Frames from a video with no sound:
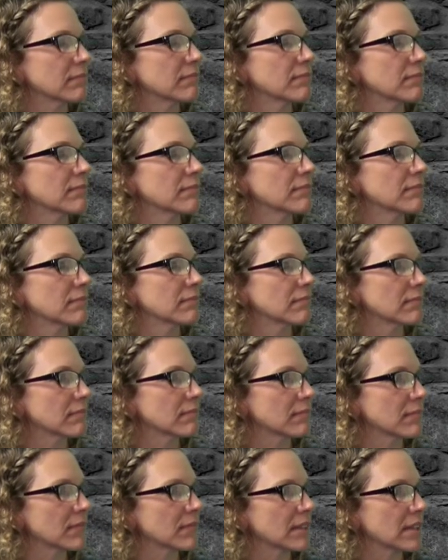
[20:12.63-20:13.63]

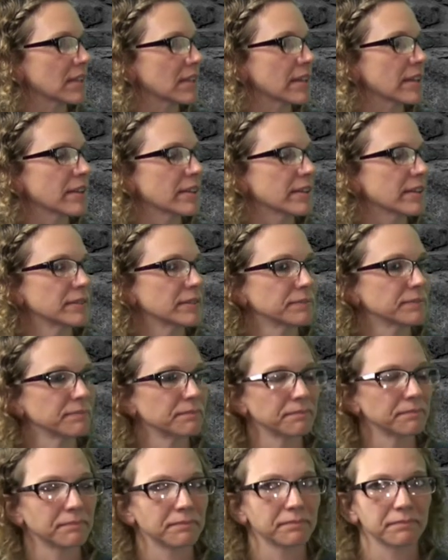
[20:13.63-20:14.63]

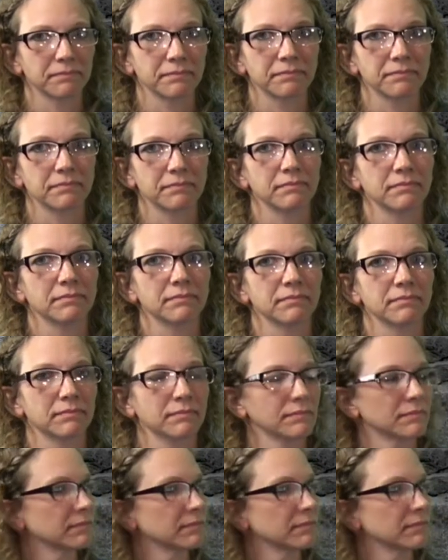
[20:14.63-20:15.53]
No words are spoken by the person on screen.